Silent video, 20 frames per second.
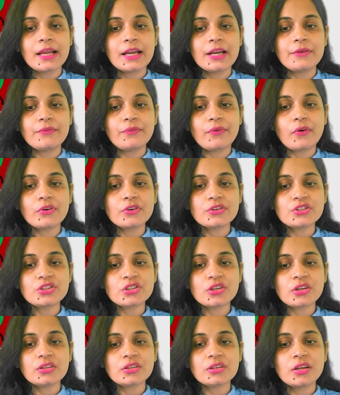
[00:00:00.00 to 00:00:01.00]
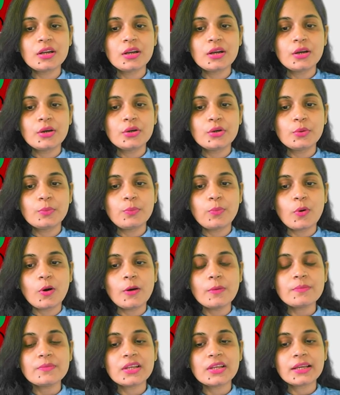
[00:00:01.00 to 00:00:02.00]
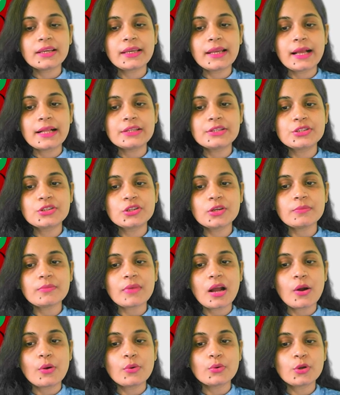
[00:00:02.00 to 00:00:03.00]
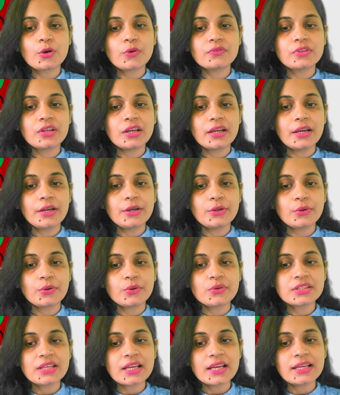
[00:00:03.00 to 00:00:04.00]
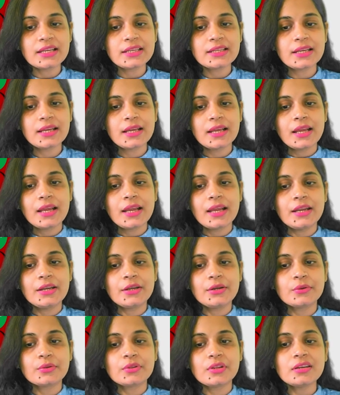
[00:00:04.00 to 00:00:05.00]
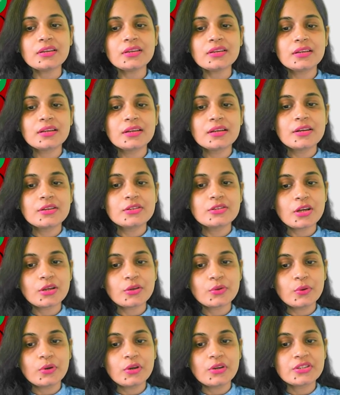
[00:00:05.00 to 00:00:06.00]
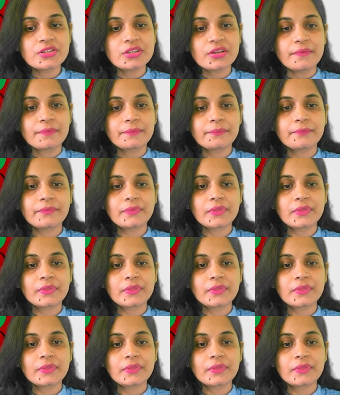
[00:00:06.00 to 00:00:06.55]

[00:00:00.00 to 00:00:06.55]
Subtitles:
it function to pump the calcium out of the enterocyte into the circulation.